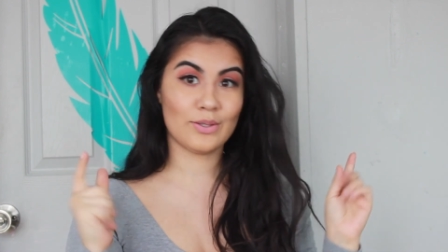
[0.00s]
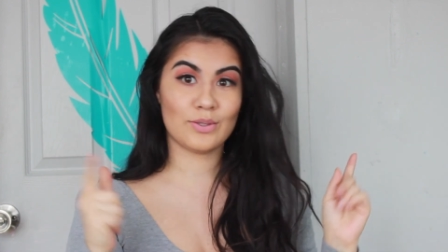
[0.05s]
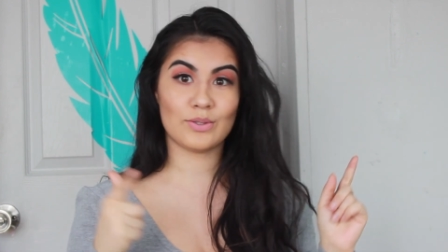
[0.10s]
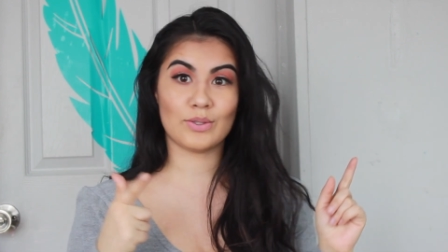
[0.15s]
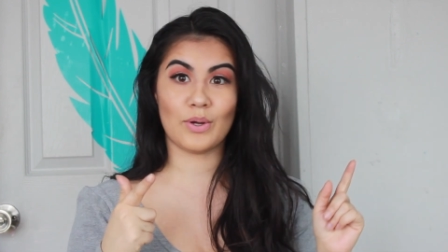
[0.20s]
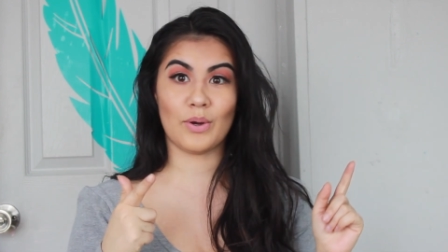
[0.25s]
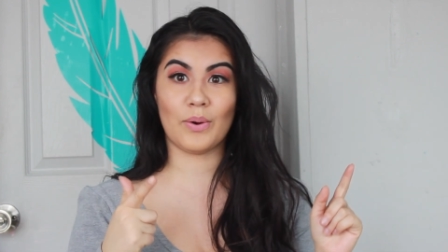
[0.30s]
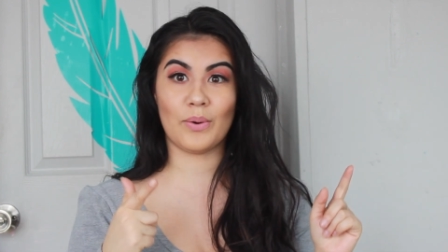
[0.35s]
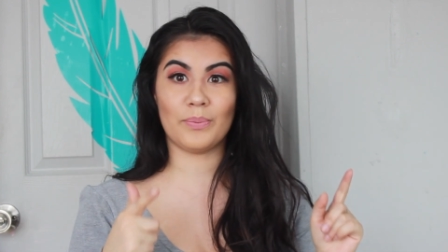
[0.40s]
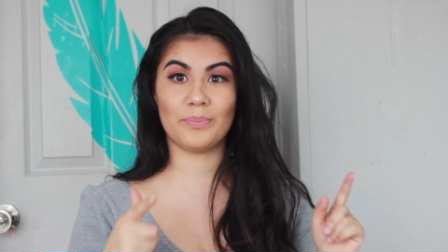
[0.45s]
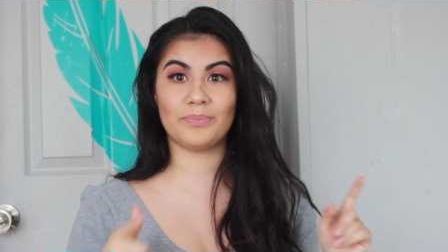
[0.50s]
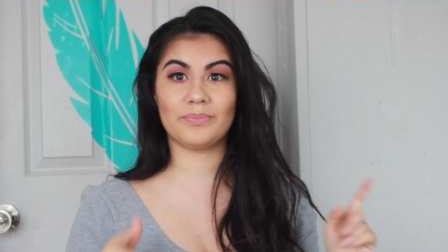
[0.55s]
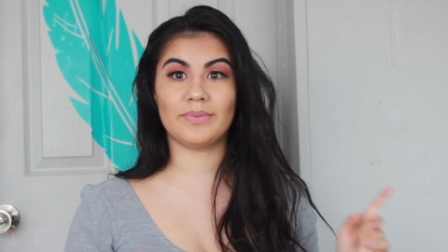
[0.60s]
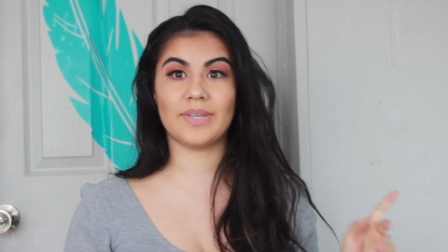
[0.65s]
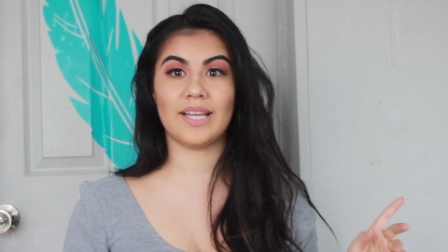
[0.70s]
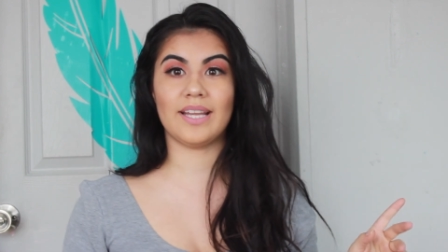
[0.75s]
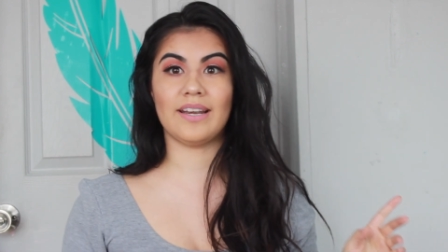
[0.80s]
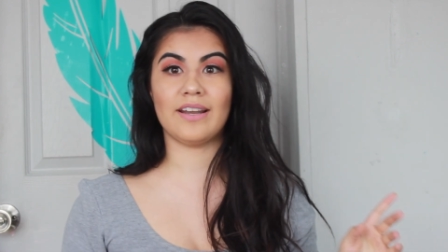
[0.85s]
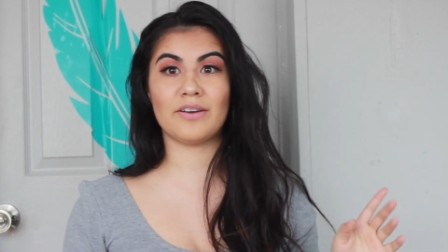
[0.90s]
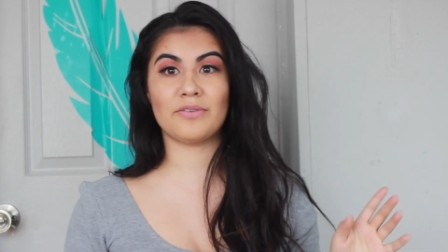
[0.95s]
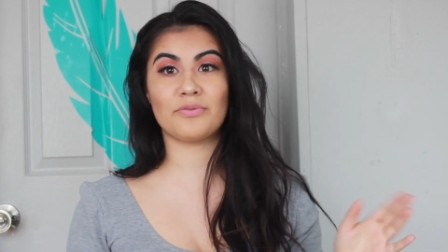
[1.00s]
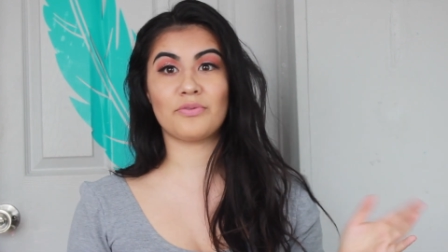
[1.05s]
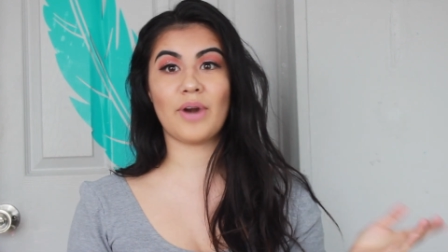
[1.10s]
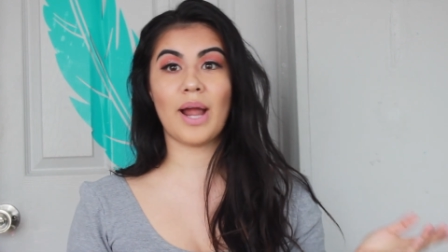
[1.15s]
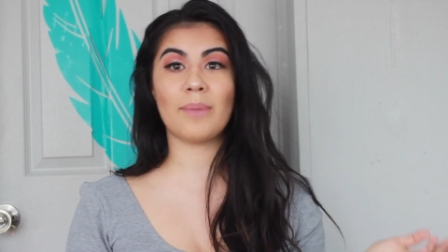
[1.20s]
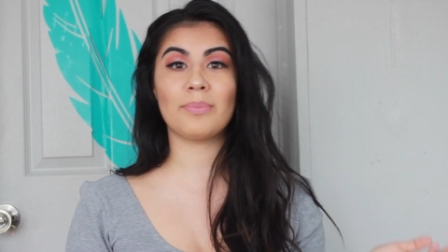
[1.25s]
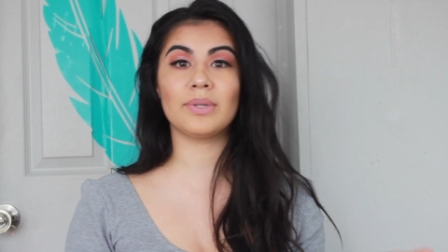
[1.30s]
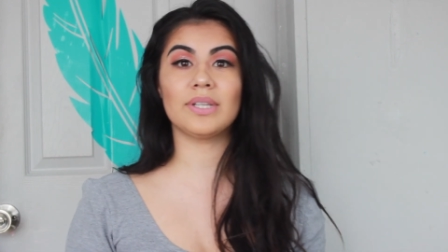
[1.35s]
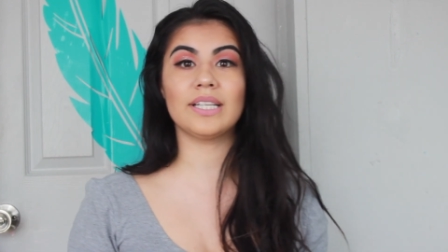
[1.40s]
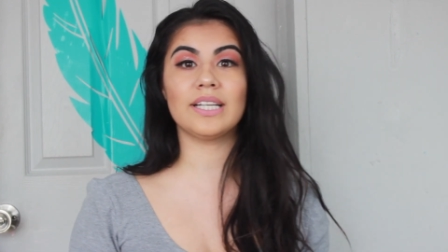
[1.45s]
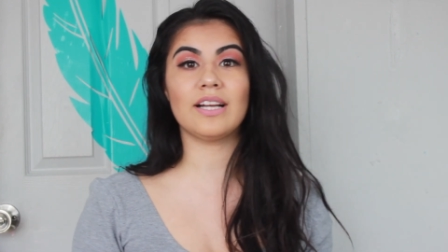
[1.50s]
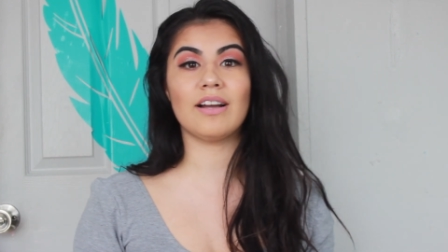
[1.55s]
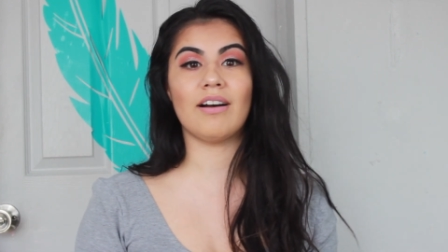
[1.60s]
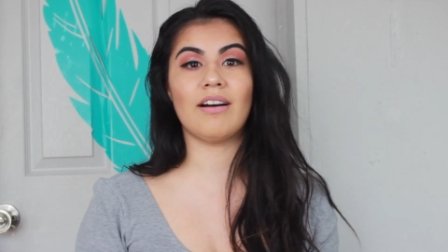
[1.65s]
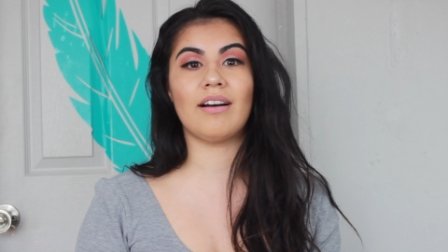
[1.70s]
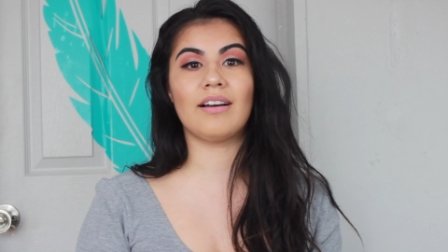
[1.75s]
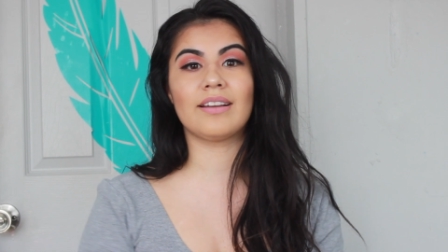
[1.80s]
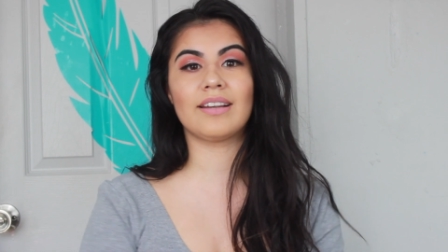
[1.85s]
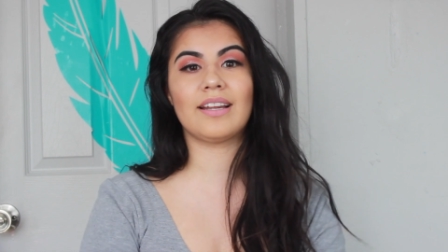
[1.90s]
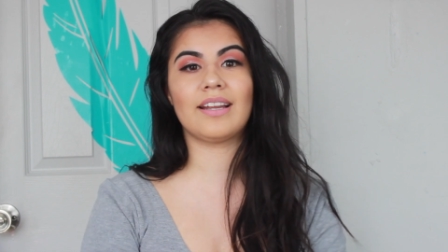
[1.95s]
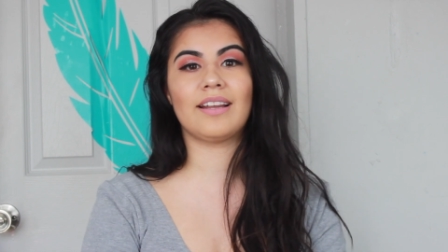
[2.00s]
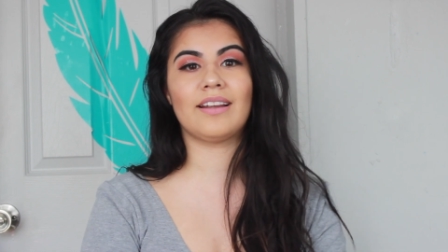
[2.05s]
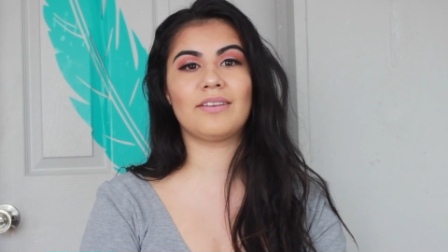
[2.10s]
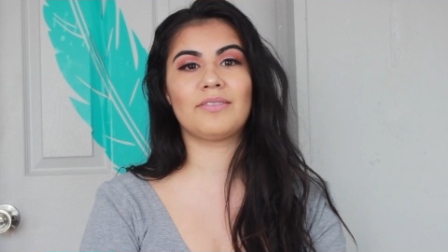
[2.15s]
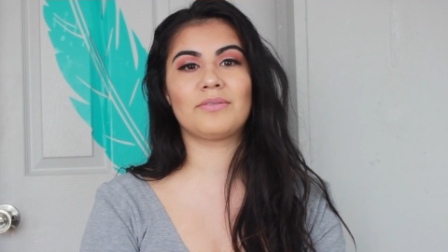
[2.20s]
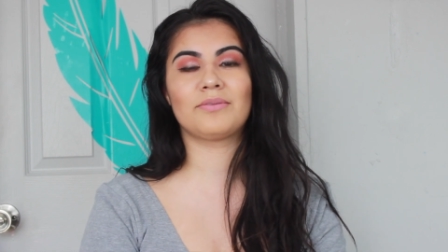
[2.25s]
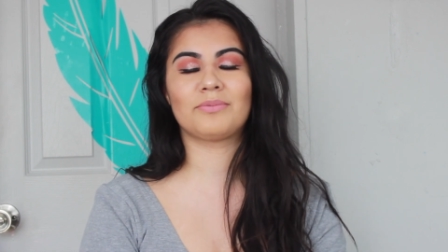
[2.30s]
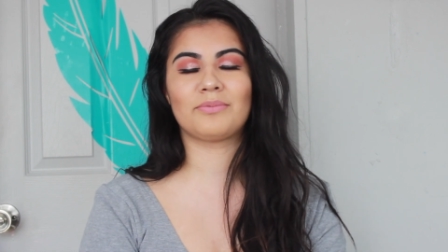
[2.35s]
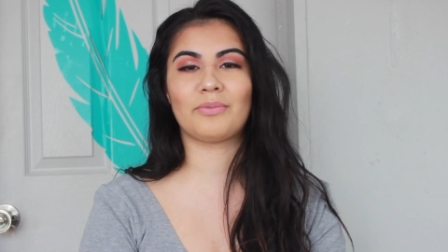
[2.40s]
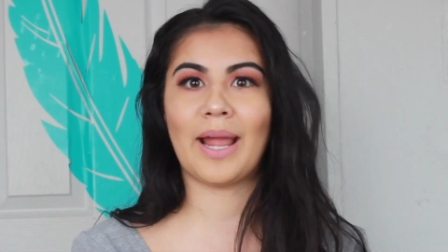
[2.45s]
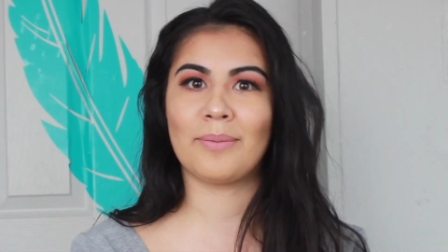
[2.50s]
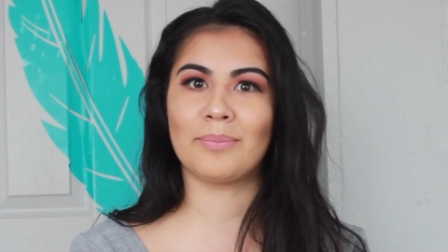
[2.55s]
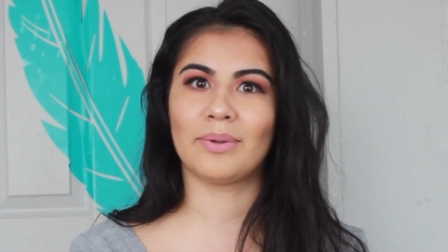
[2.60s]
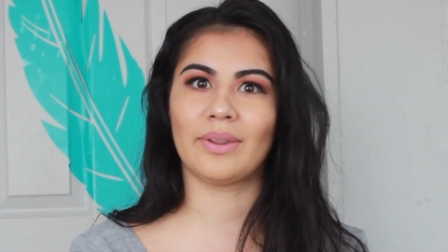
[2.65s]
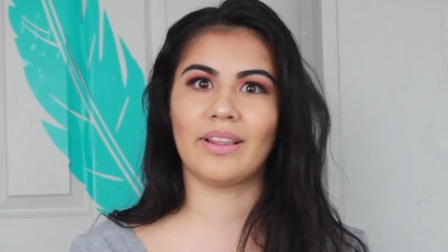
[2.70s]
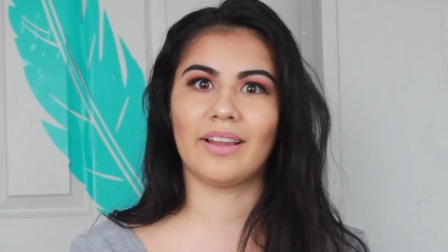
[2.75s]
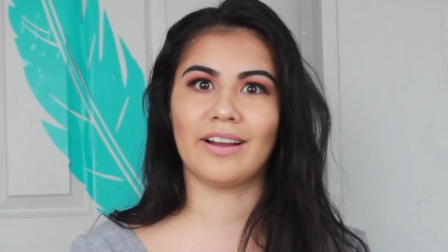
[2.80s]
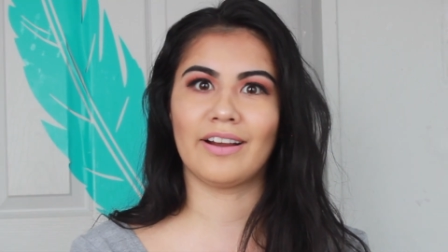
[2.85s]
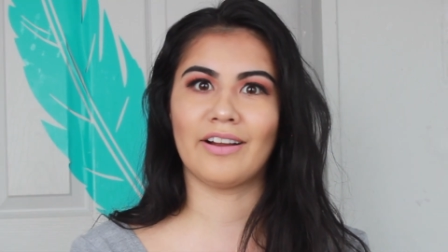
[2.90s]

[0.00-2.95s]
So enough rambling on, and